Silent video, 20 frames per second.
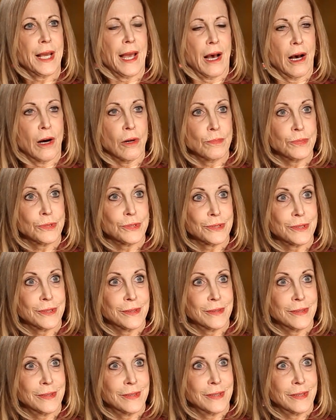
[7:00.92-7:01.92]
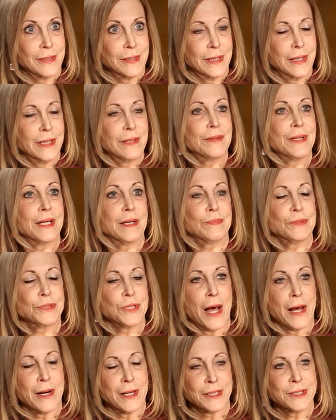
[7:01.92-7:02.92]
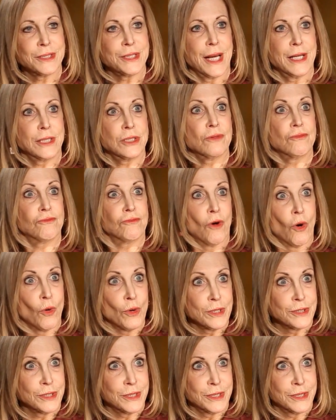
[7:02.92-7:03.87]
helps in the hypnotic state to focus